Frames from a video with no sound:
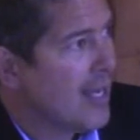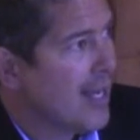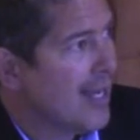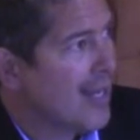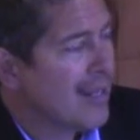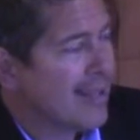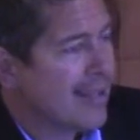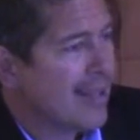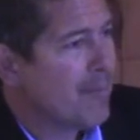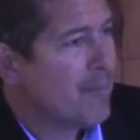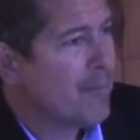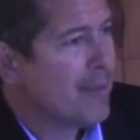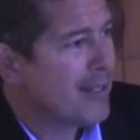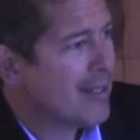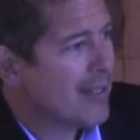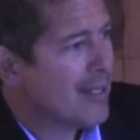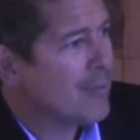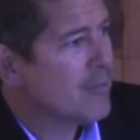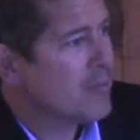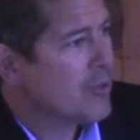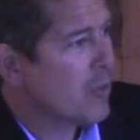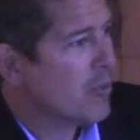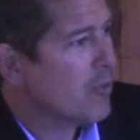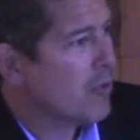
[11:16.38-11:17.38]
And that
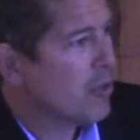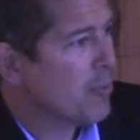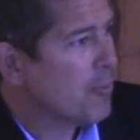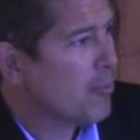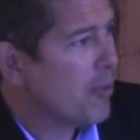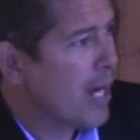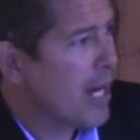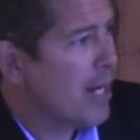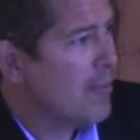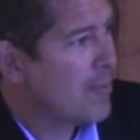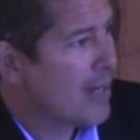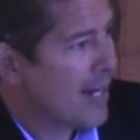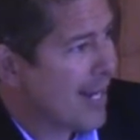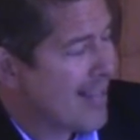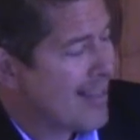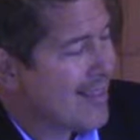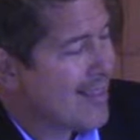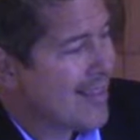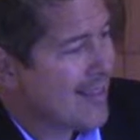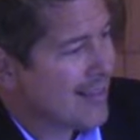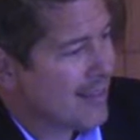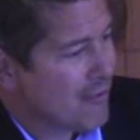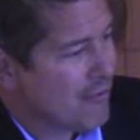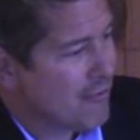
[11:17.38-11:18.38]
becomes a real problem. And I
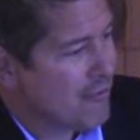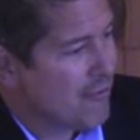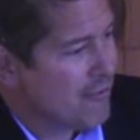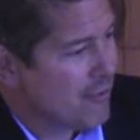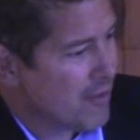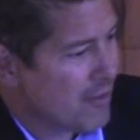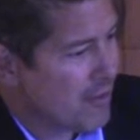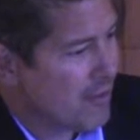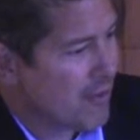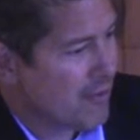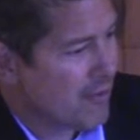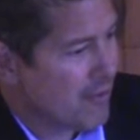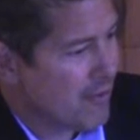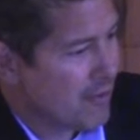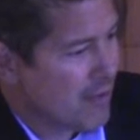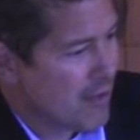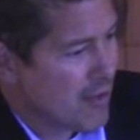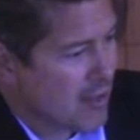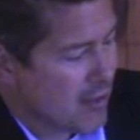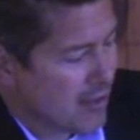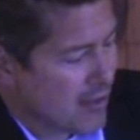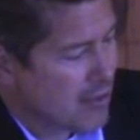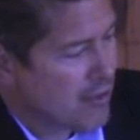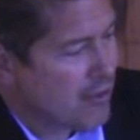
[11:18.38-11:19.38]
think
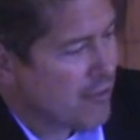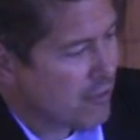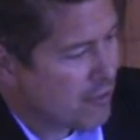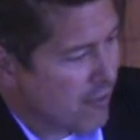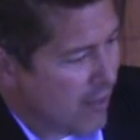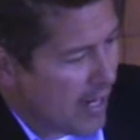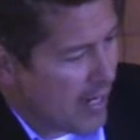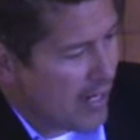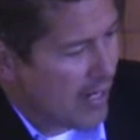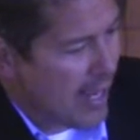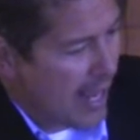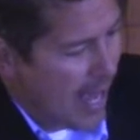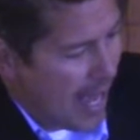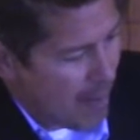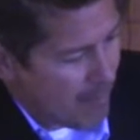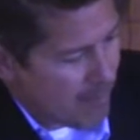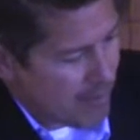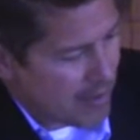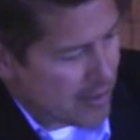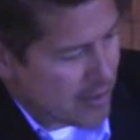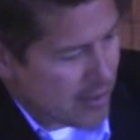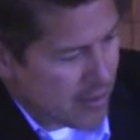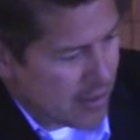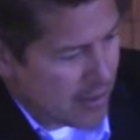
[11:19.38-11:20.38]
this fight
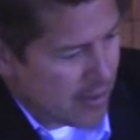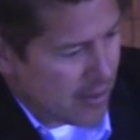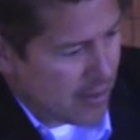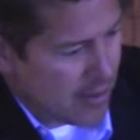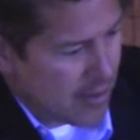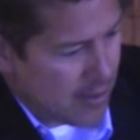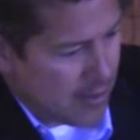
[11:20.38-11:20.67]
happens